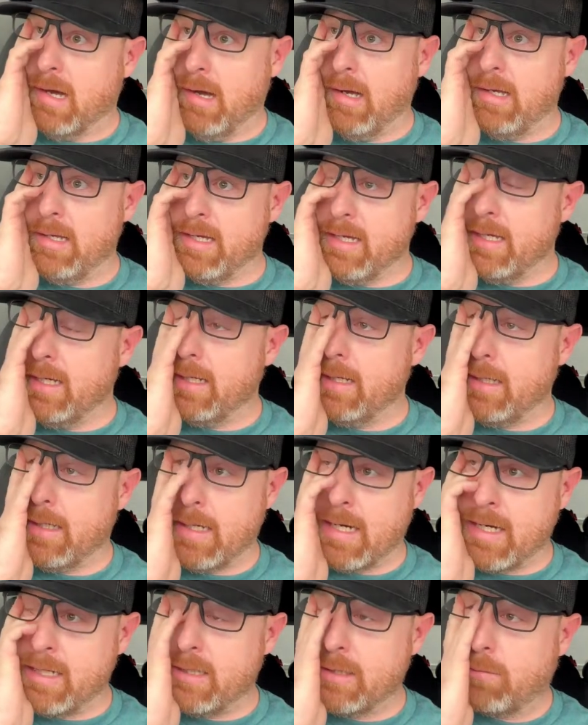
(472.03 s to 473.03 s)
and
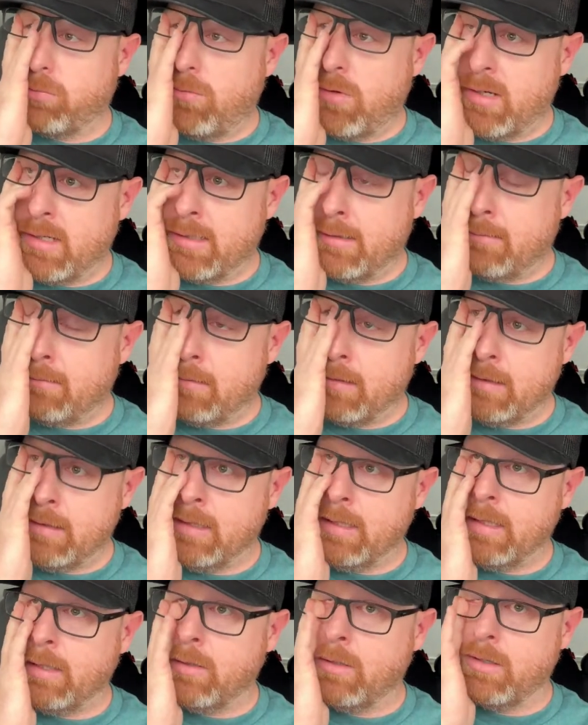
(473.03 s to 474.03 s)
I just want,
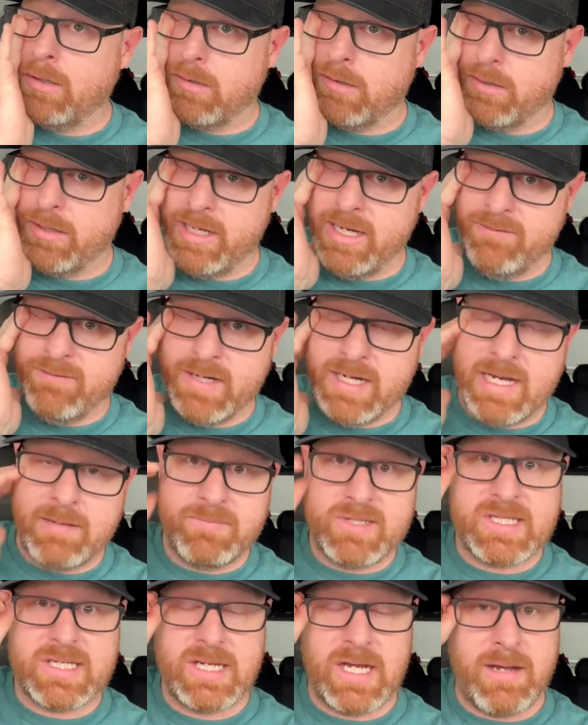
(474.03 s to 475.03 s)
or even I'm
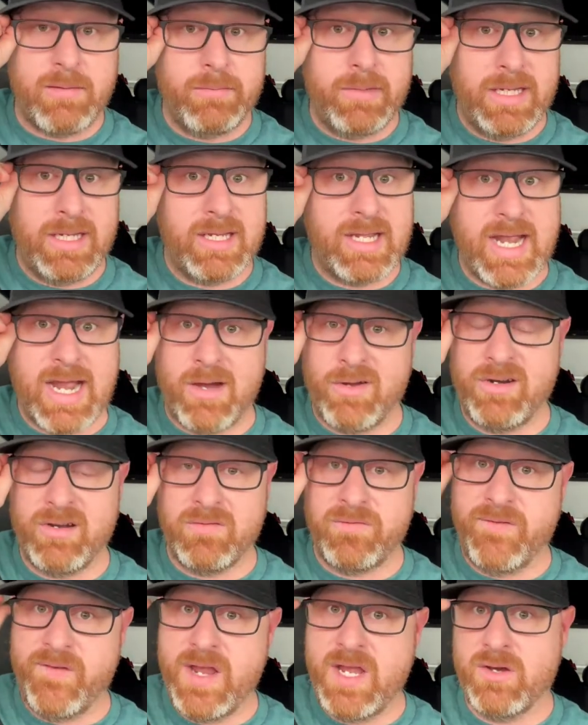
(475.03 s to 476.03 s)
out in a
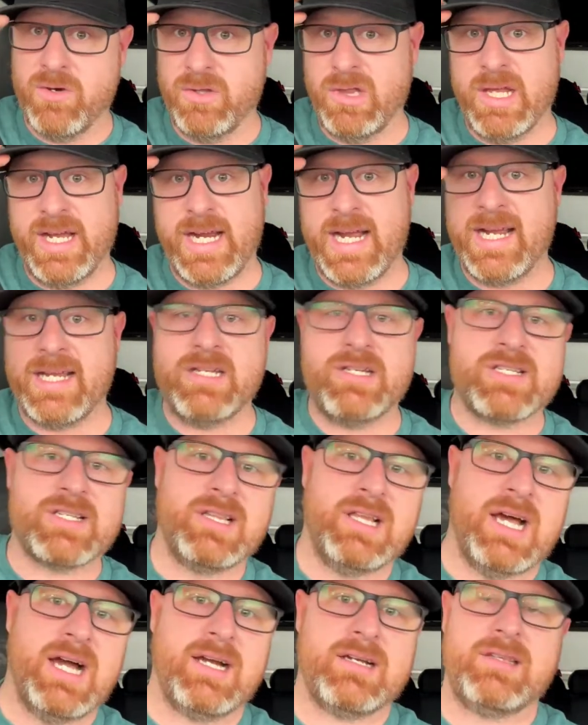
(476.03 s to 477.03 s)
field, like I can
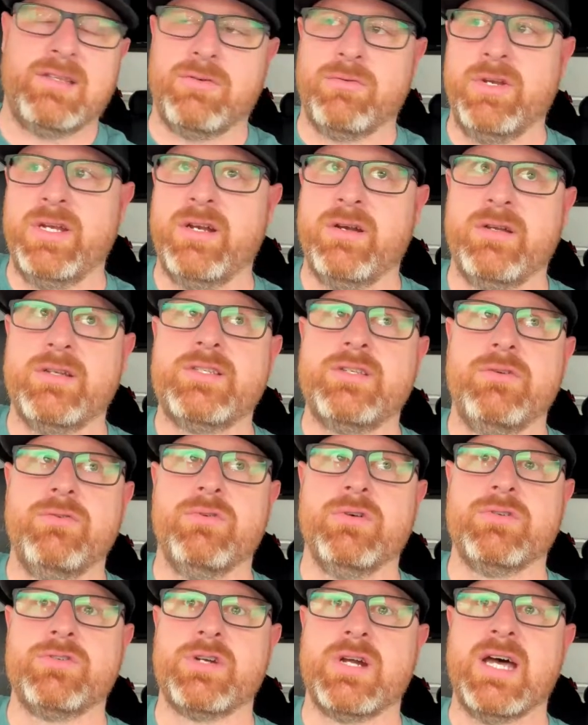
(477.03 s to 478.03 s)
just lock the rear in
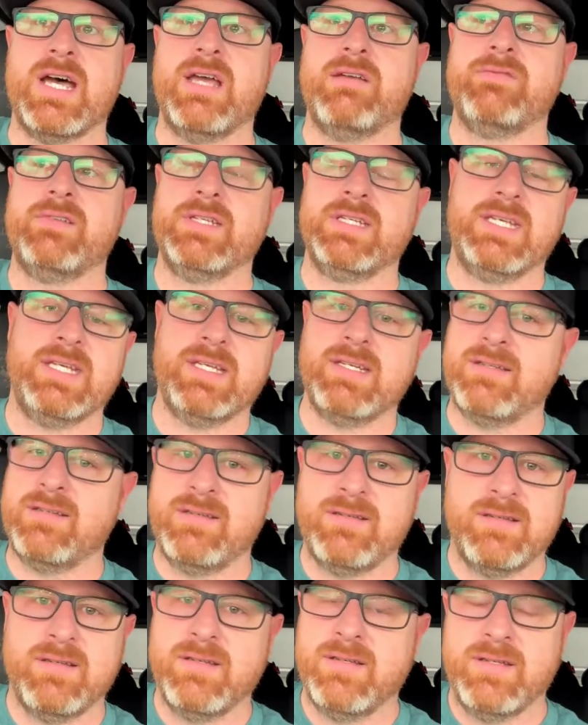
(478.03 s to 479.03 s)
two-wheel drive to get
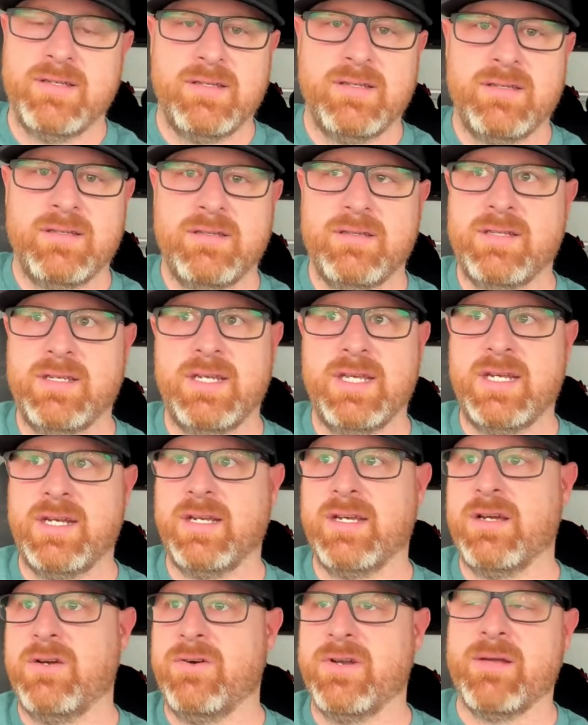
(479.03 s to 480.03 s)

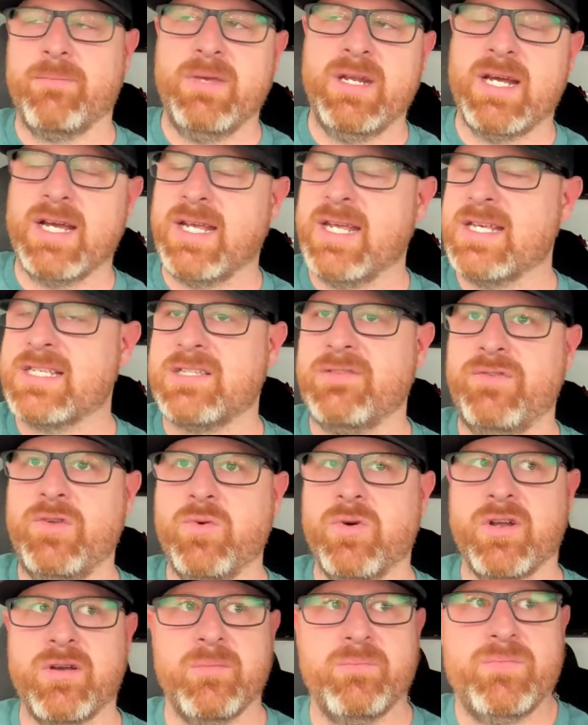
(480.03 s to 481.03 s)
it going. I mean, I guess if you
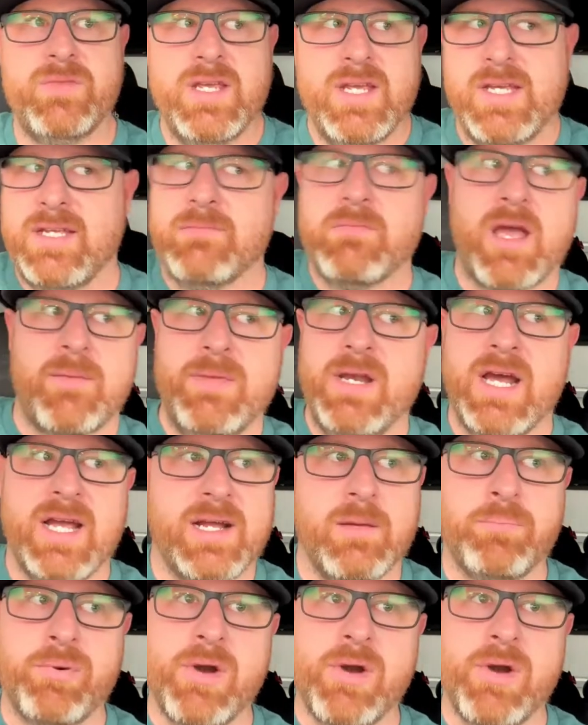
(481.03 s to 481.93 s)
want to, I mean, I could